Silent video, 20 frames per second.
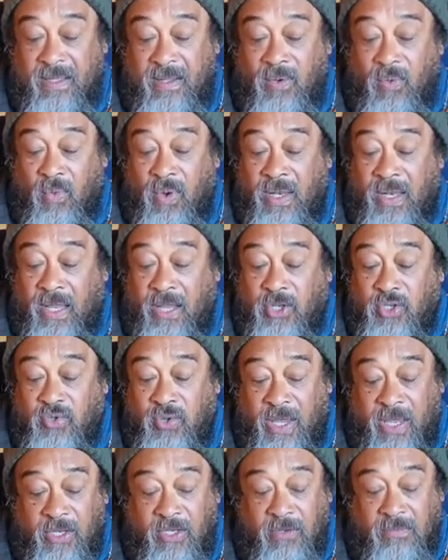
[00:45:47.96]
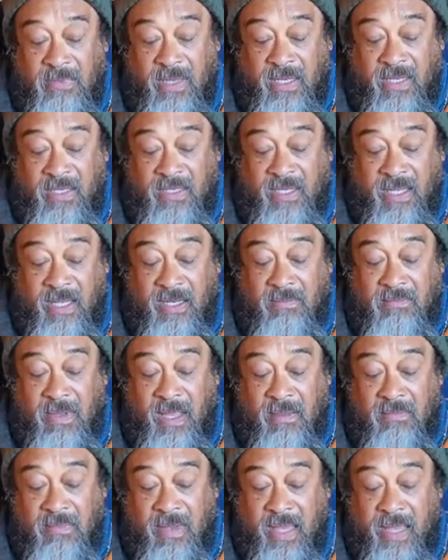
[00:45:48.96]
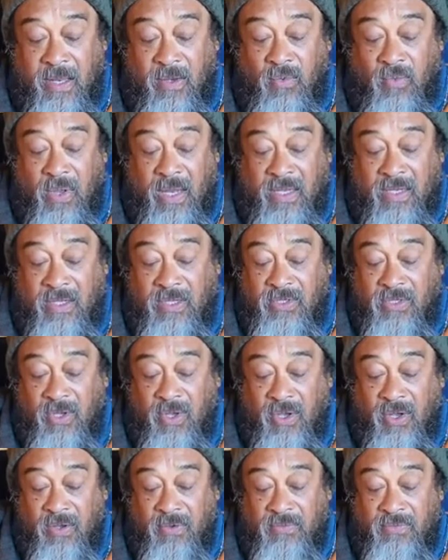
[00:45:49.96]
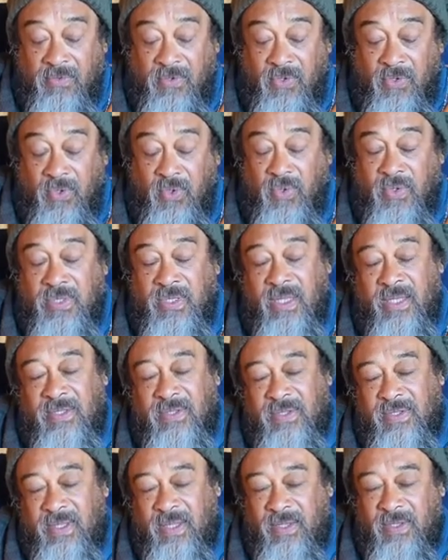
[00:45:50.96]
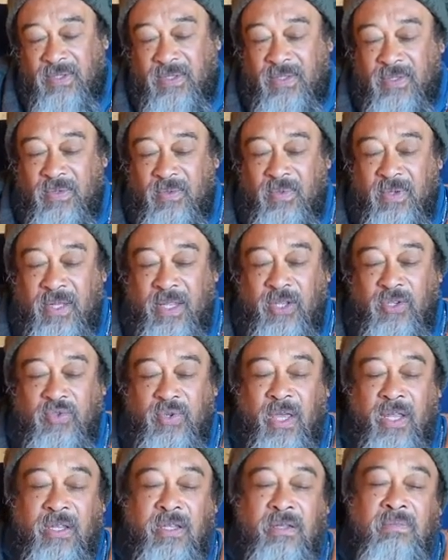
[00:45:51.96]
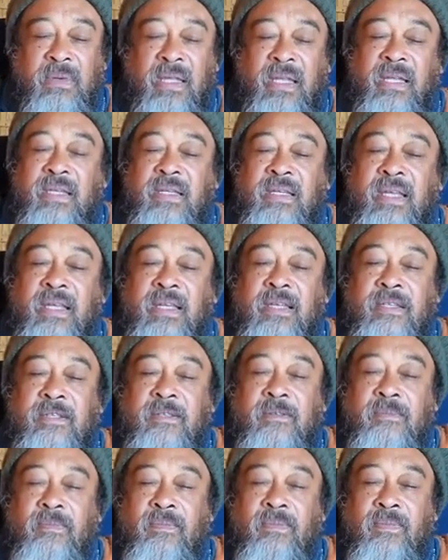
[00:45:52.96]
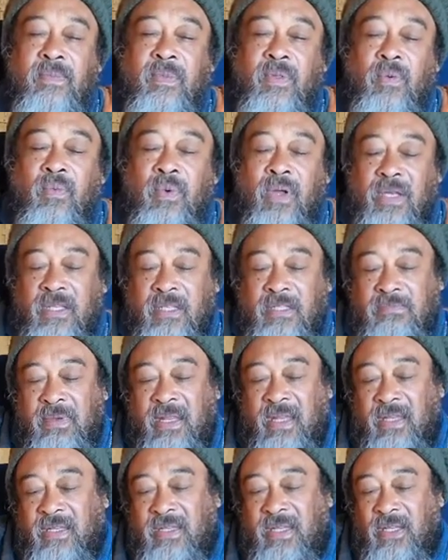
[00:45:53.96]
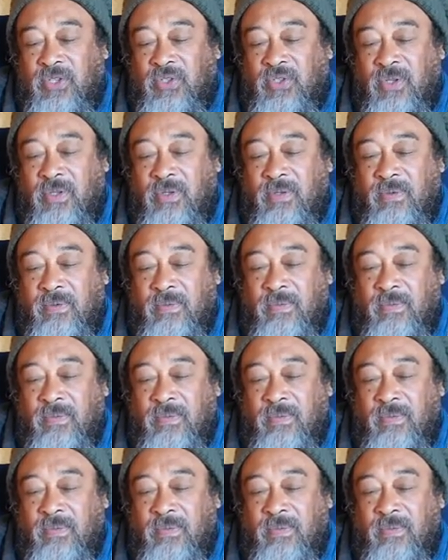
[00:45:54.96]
When I try to meditate, my mind wanders off to useless things. When I try to meditate. What is meditation?